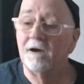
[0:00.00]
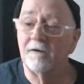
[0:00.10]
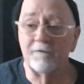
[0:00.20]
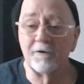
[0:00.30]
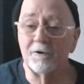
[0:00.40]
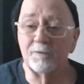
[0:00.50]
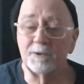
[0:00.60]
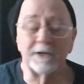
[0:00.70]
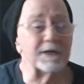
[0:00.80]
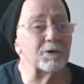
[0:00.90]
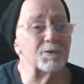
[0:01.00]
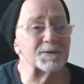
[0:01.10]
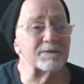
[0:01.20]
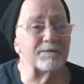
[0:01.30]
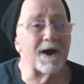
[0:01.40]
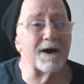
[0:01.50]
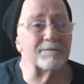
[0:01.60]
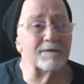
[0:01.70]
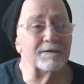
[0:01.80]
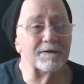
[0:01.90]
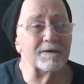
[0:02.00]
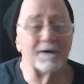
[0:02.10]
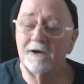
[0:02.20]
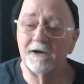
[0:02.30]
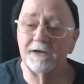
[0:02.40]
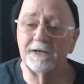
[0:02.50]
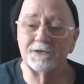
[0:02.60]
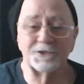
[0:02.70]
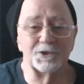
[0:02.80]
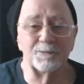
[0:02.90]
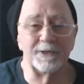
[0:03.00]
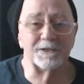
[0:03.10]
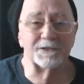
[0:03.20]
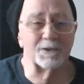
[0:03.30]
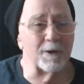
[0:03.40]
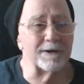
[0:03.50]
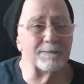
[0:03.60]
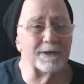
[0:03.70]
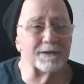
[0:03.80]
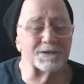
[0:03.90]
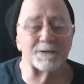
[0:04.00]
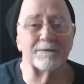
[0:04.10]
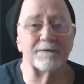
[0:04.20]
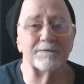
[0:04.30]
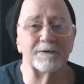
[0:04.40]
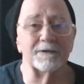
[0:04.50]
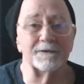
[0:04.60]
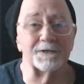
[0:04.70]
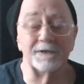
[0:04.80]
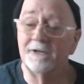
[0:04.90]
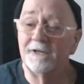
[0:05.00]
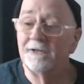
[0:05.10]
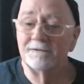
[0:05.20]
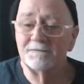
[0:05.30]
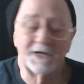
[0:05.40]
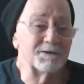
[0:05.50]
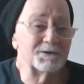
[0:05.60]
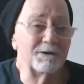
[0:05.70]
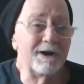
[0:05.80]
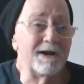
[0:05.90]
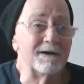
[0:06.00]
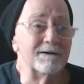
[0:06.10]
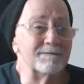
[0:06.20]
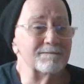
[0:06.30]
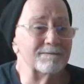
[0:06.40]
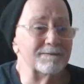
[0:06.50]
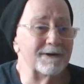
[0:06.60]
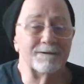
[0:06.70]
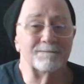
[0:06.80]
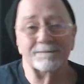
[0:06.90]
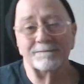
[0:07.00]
I've heard her play groups of 5 against 2 beats quite a bit in some of her fills, and sounds great, you know.